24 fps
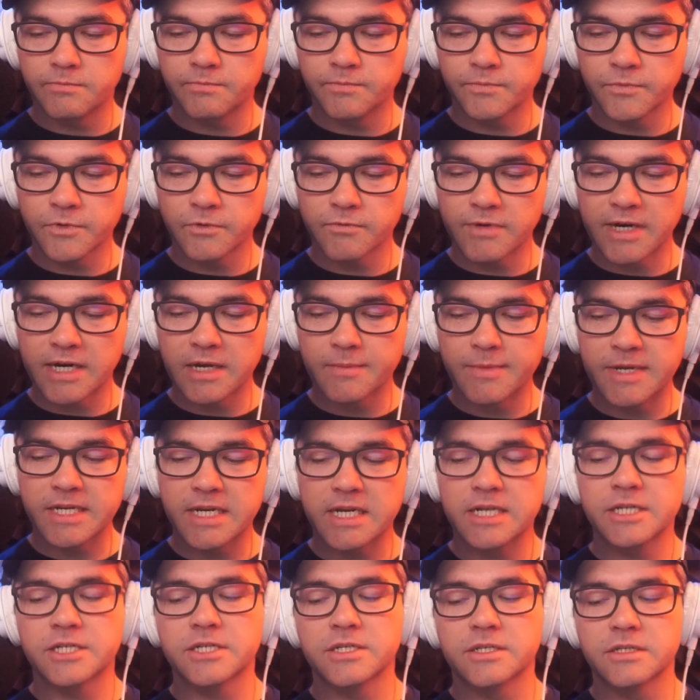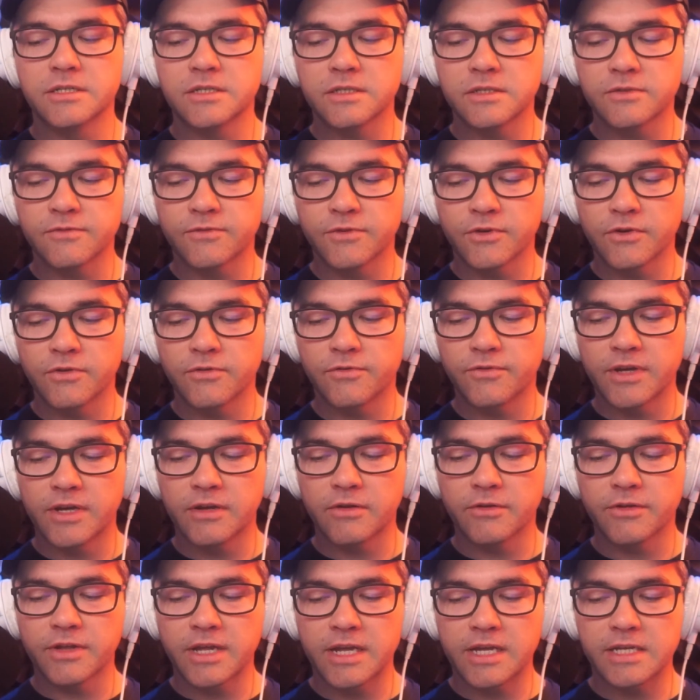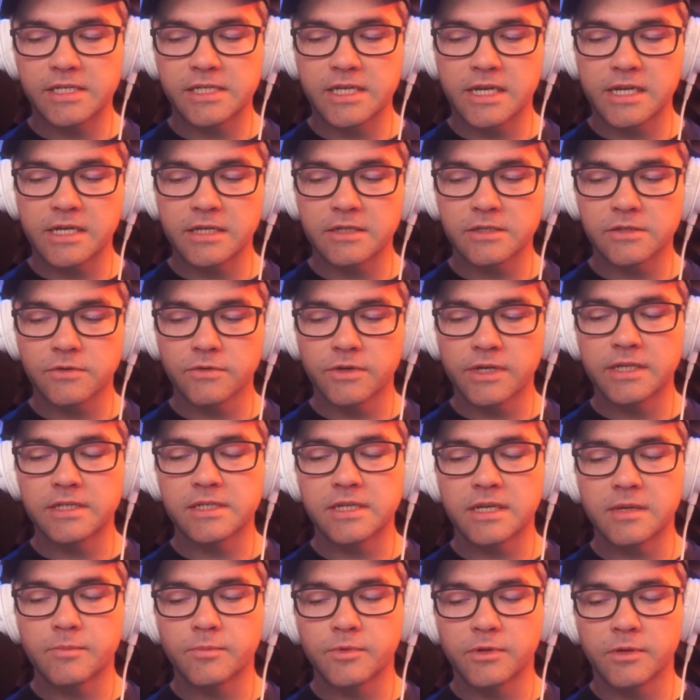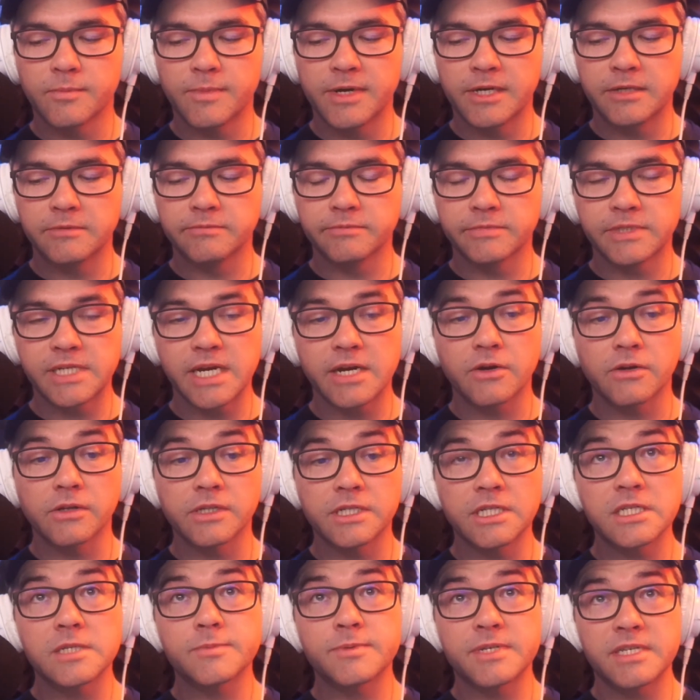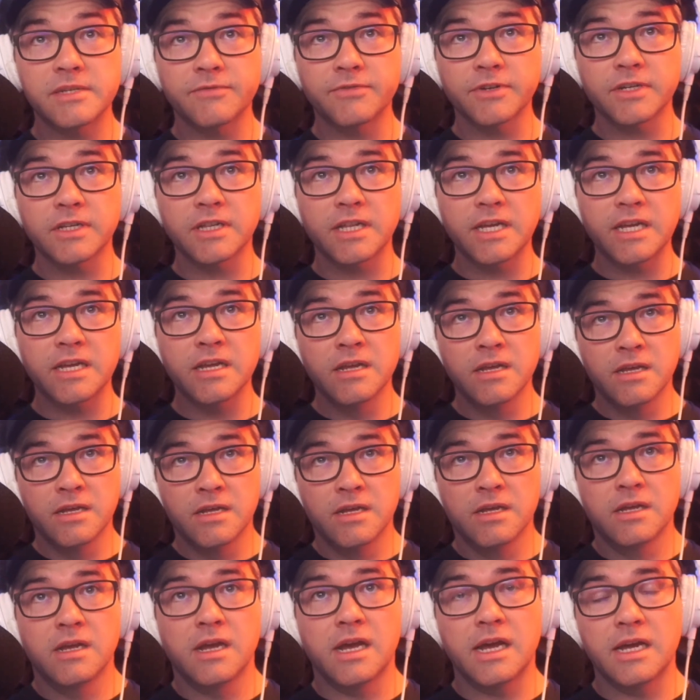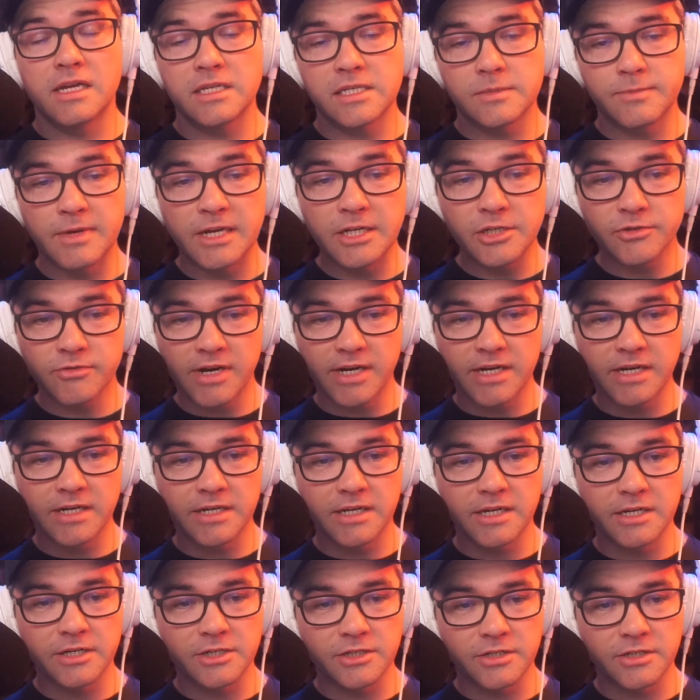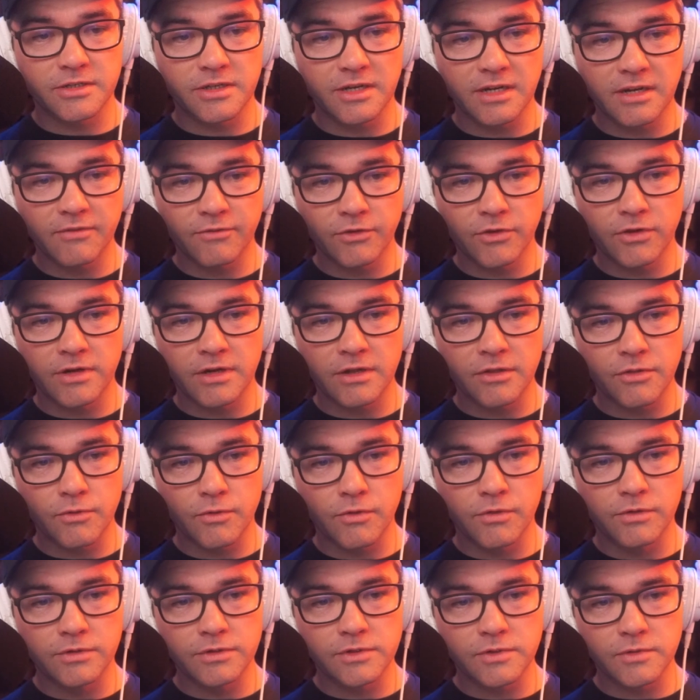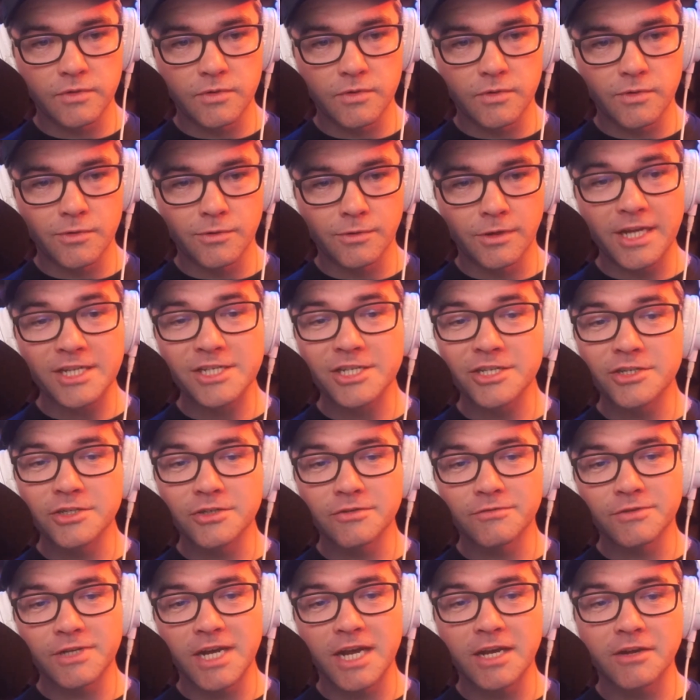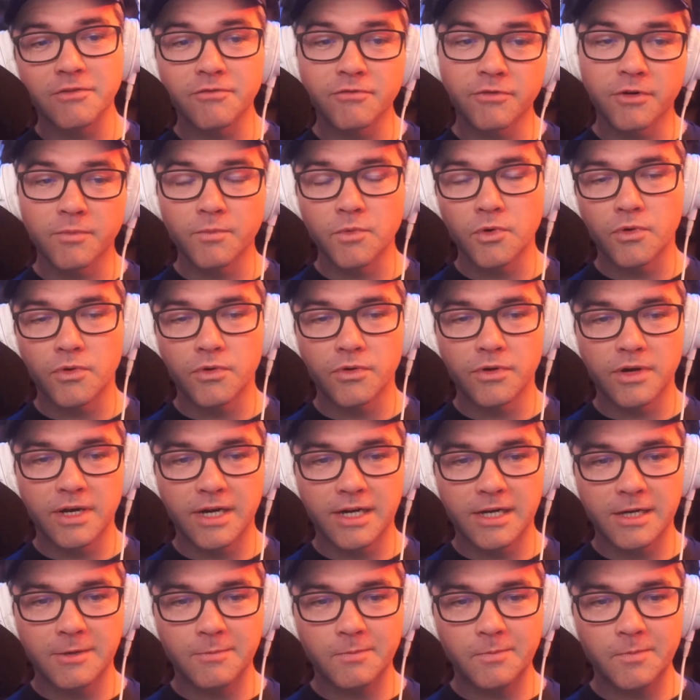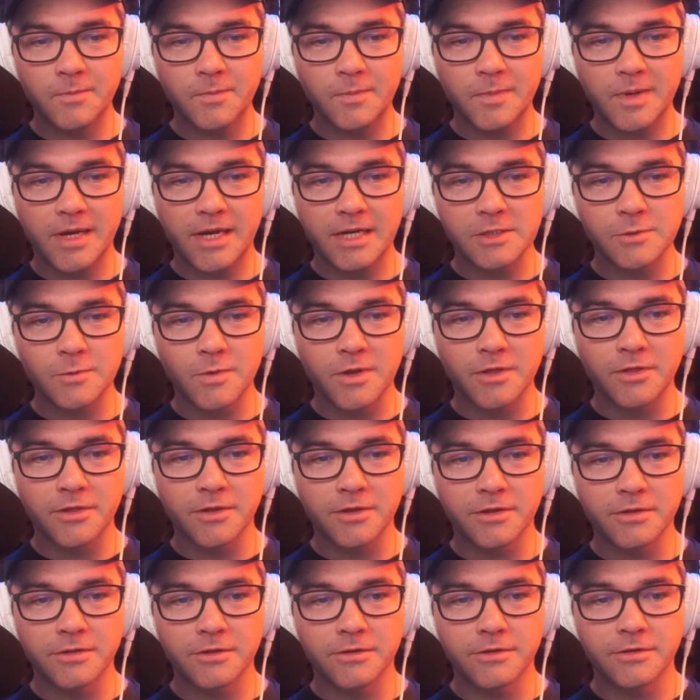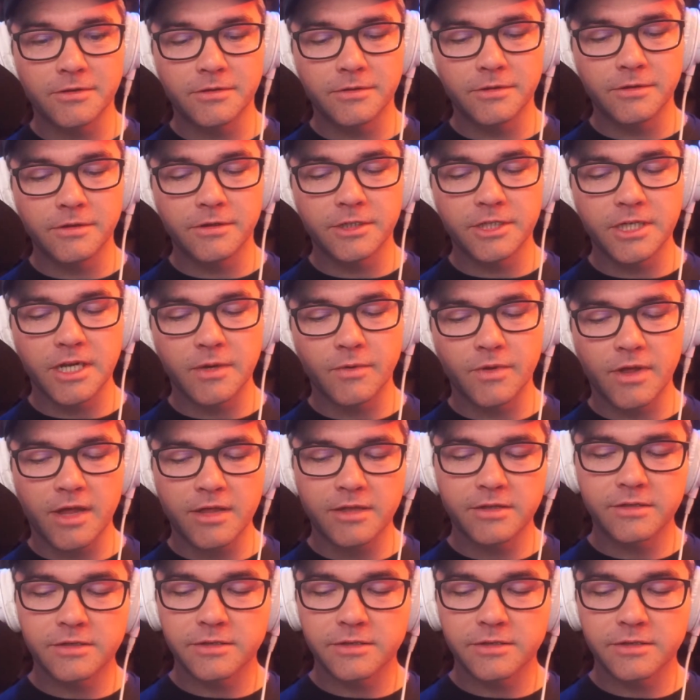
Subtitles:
recommendations for healthcare settings looking to implement technology, specifically speech recognition, if you've got any thoughts or lessons you've taken from your past one that you could share with others.